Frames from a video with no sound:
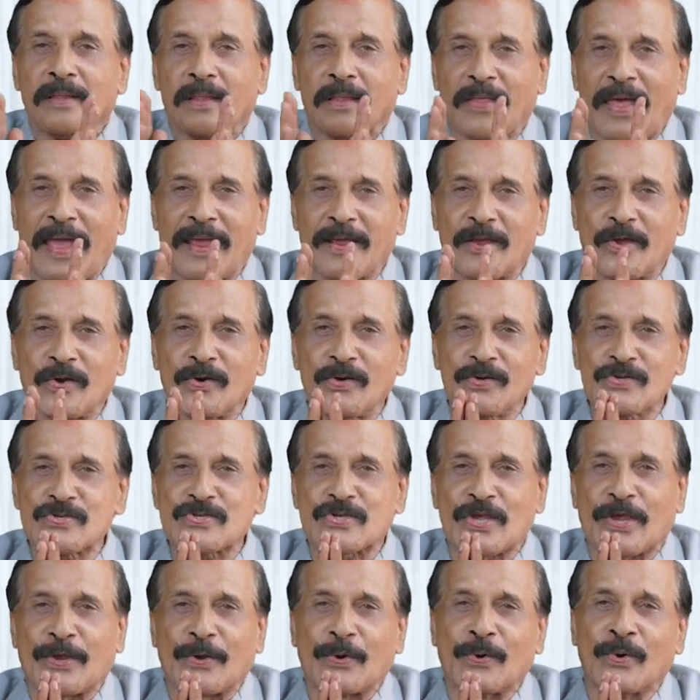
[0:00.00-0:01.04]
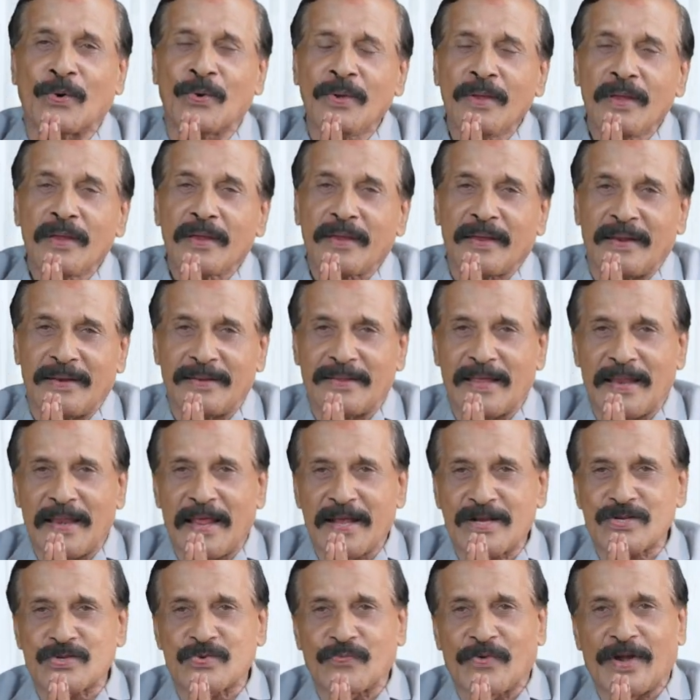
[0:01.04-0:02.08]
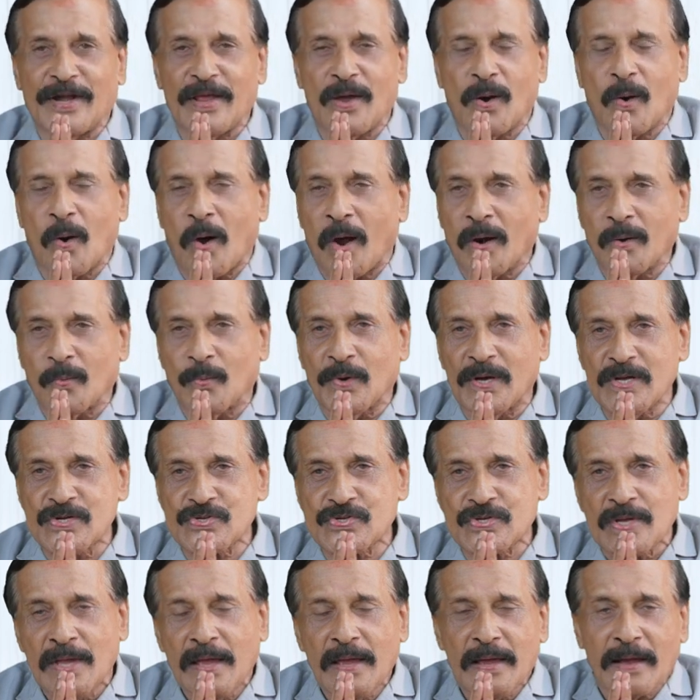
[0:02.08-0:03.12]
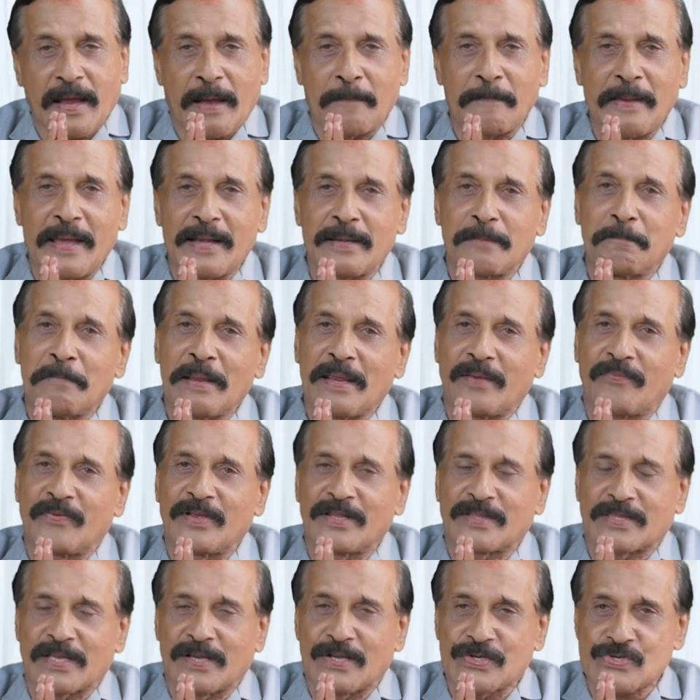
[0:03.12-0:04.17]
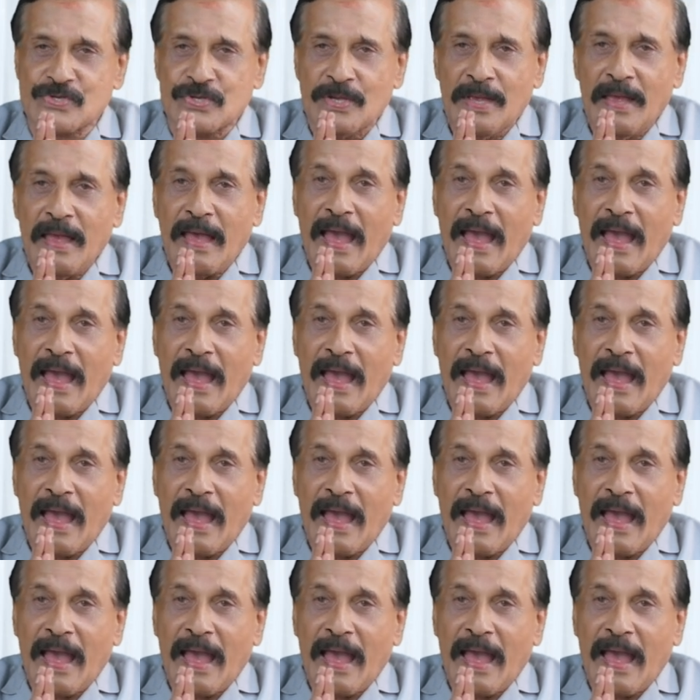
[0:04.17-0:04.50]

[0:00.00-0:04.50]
Thank you. See you in the next video onwards. Come and be with us.